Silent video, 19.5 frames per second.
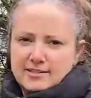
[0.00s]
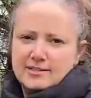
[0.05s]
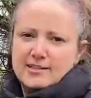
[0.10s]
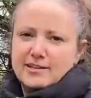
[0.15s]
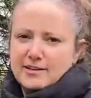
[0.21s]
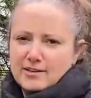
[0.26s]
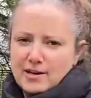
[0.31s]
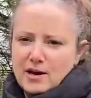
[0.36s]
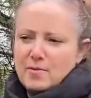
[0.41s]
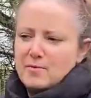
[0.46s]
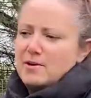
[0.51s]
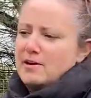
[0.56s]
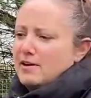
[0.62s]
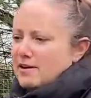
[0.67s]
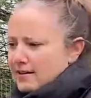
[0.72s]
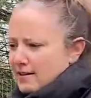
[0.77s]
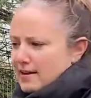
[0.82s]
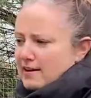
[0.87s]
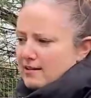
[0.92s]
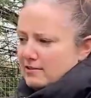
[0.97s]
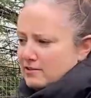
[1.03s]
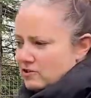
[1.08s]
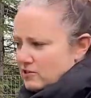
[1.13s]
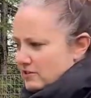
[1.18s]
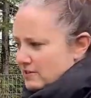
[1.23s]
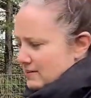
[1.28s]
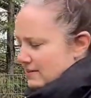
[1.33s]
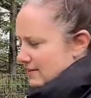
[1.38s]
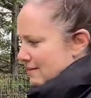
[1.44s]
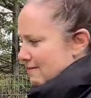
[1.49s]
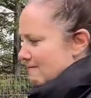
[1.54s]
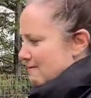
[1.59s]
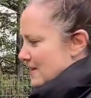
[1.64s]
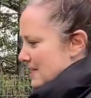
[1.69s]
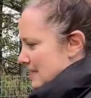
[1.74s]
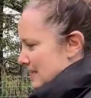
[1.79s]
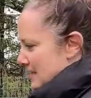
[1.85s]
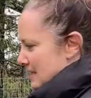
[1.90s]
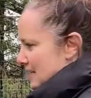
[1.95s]
So they'll come in and they'll just
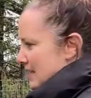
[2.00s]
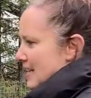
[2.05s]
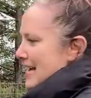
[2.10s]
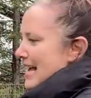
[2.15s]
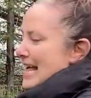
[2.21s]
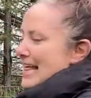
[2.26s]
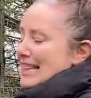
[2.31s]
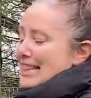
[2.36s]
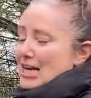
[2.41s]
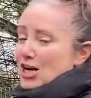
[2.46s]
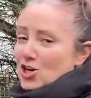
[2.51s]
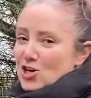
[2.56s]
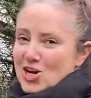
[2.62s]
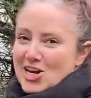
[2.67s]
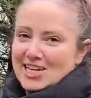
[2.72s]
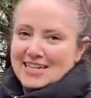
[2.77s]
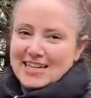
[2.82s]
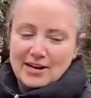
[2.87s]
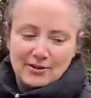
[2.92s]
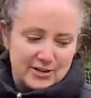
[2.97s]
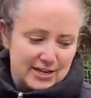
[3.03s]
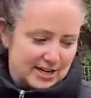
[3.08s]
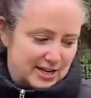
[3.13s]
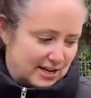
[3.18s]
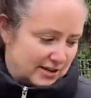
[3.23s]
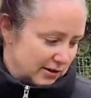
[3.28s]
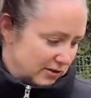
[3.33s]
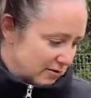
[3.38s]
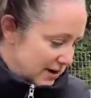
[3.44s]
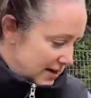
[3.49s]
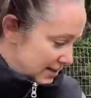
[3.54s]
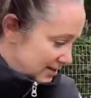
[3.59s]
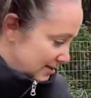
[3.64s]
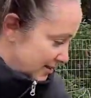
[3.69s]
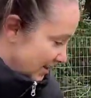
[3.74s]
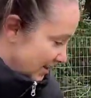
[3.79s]
feast. They are not allowed in otherwise.